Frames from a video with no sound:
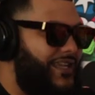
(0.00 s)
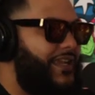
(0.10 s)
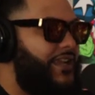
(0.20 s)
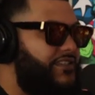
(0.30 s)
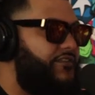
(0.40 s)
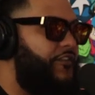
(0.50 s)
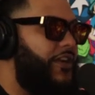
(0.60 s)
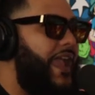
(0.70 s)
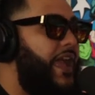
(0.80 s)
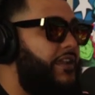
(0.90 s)
gonna get us the
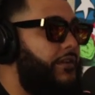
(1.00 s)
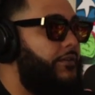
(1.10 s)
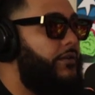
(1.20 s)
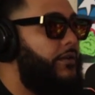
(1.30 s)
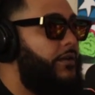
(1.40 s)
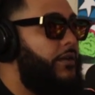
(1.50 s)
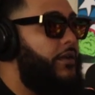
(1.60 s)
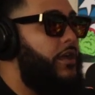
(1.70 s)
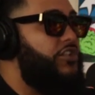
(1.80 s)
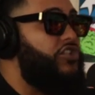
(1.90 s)
fuck out of here. Yeah.
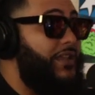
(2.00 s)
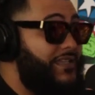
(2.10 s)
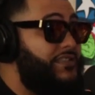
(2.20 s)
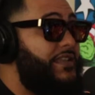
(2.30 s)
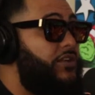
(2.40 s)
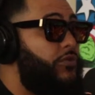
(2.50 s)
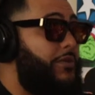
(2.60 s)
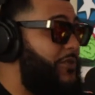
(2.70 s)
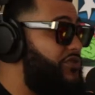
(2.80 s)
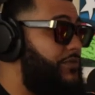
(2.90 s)
So let's link with
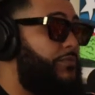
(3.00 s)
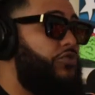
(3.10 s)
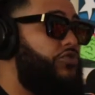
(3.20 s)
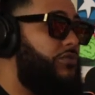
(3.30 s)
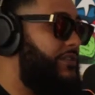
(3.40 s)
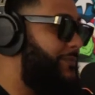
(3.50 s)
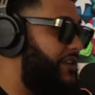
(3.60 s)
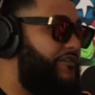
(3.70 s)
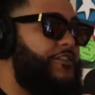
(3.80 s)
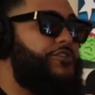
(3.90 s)
him. It was a mutually
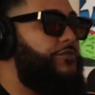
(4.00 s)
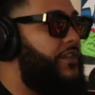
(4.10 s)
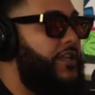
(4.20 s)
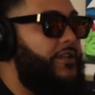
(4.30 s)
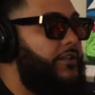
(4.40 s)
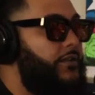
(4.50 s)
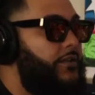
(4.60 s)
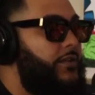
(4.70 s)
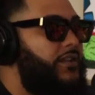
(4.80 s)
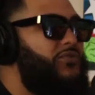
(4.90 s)
beneficial thing.
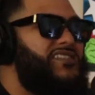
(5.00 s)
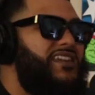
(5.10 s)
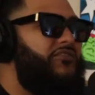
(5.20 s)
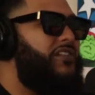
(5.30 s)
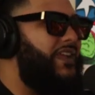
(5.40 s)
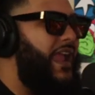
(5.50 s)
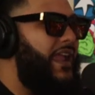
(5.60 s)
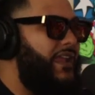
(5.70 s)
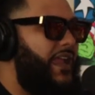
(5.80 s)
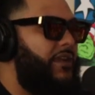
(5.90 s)
Yeah. He was never
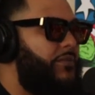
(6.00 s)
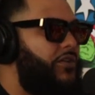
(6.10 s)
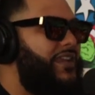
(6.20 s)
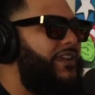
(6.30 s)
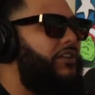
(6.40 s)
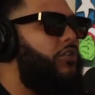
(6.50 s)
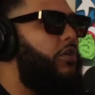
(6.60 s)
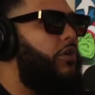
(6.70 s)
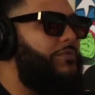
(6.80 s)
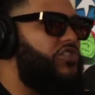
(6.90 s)
gang gang, bro. He didn't nah.
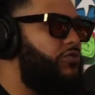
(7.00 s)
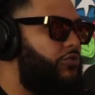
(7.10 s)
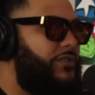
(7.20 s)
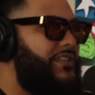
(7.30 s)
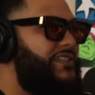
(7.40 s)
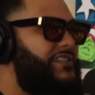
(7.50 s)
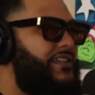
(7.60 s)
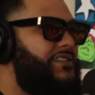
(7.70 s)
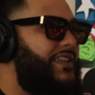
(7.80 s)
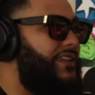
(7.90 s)
grow up shooting with these
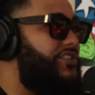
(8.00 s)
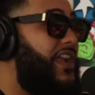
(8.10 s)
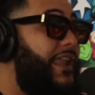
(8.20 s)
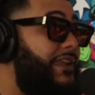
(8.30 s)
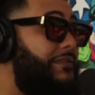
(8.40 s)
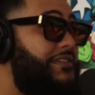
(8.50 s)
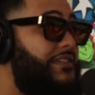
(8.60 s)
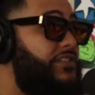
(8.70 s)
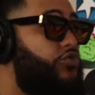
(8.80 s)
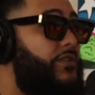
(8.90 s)
niggas. Like Shotti and these
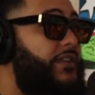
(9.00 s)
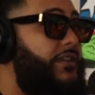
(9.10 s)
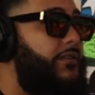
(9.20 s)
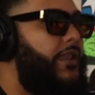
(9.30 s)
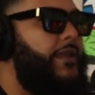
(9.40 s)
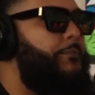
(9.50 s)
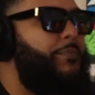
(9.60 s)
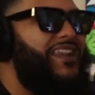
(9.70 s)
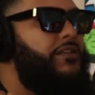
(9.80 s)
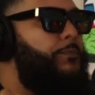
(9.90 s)
niggas really
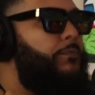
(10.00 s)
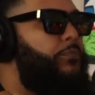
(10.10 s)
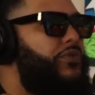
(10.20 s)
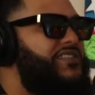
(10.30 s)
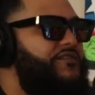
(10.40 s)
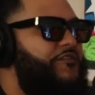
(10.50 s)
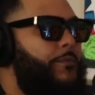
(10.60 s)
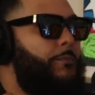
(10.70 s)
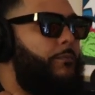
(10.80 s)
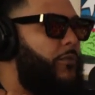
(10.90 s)
like been to prison
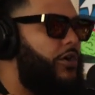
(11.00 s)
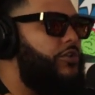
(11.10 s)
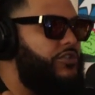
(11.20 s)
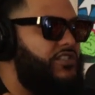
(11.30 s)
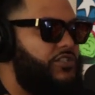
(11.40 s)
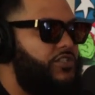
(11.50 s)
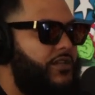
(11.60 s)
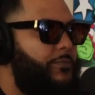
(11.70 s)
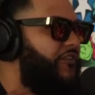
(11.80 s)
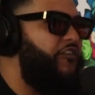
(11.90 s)
for murders and
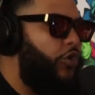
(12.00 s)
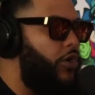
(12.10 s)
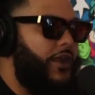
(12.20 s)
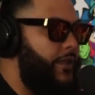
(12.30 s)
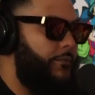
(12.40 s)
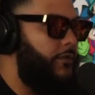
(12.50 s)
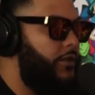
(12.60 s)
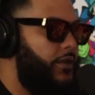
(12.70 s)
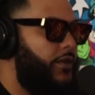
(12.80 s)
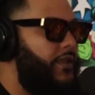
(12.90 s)
shit before him.
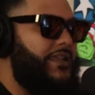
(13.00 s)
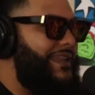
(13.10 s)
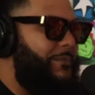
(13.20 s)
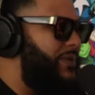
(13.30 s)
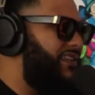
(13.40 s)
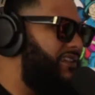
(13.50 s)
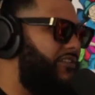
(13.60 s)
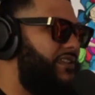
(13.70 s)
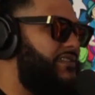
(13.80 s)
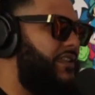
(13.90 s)
Yeah. Like they've been
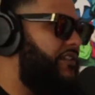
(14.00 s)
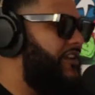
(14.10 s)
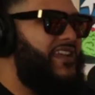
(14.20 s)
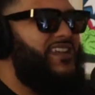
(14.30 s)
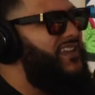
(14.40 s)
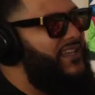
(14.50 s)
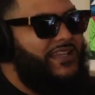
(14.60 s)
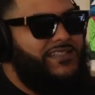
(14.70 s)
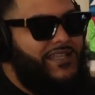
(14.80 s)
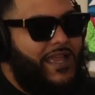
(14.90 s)
living this life. Yeah.
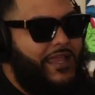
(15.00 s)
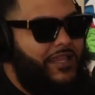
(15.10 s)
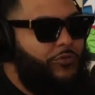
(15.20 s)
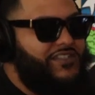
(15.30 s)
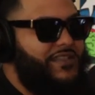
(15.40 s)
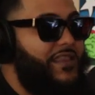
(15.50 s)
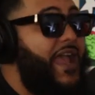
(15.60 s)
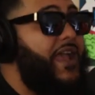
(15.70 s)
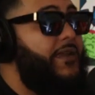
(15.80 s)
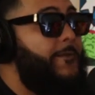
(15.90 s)
He's not he wasn't
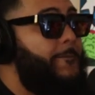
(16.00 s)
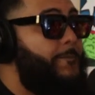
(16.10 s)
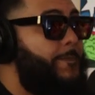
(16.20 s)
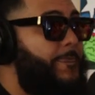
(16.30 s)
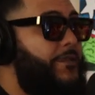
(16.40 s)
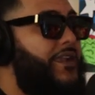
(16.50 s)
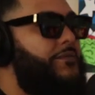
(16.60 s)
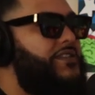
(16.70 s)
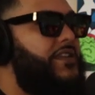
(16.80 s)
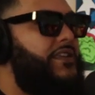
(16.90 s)
that. You know
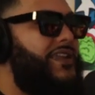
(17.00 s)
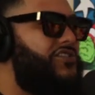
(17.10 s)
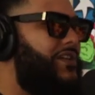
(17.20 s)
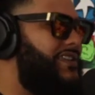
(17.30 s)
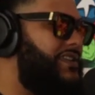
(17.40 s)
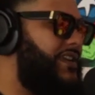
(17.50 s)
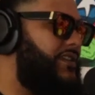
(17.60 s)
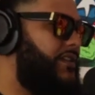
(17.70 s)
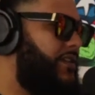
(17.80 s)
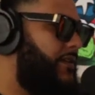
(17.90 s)
what I'm saying? That's why it's
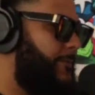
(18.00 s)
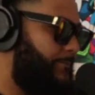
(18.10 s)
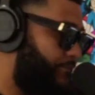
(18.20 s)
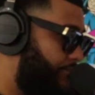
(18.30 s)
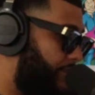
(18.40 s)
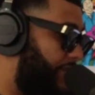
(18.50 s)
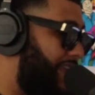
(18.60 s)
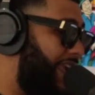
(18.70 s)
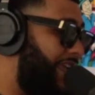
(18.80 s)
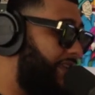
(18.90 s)
like
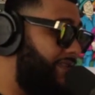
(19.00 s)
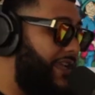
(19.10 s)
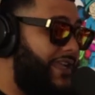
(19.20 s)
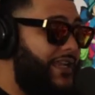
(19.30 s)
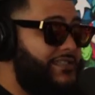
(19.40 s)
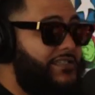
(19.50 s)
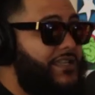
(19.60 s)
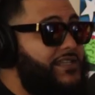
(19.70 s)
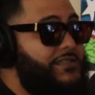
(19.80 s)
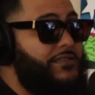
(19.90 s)
Take it take it as a
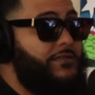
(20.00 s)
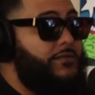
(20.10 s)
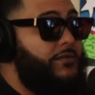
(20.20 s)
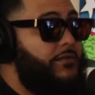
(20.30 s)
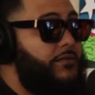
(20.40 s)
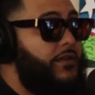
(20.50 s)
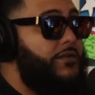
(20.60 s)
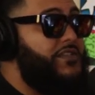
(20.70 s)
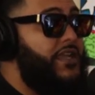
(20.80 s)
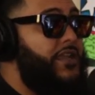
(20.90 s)
lesson. You know what
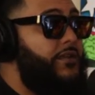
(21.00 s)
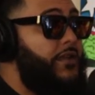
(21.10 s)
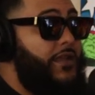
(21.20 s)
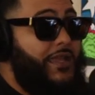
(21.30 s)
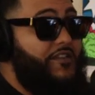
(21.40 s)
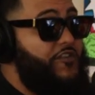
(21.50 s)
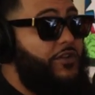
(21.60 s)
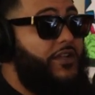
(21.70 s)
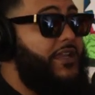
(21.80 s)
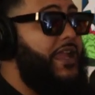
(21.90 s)
I'm saying? If
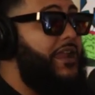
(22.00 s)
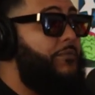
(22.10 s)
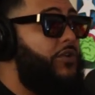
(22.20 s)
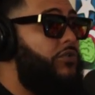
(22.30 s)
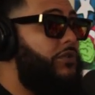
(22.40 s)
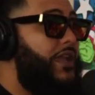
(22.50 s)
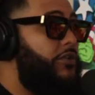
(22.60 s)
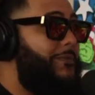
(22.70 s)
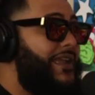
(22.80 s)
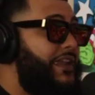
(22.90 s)
you're in a gang, bro, don't let
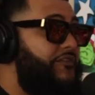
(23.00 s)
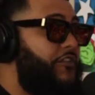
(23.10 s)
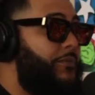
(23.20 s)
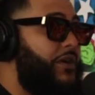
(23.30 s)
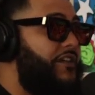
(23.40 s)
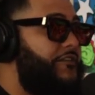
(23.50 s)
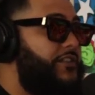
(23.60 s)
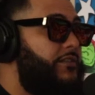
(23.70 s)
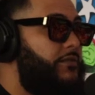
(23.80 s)
nobody in for a profit.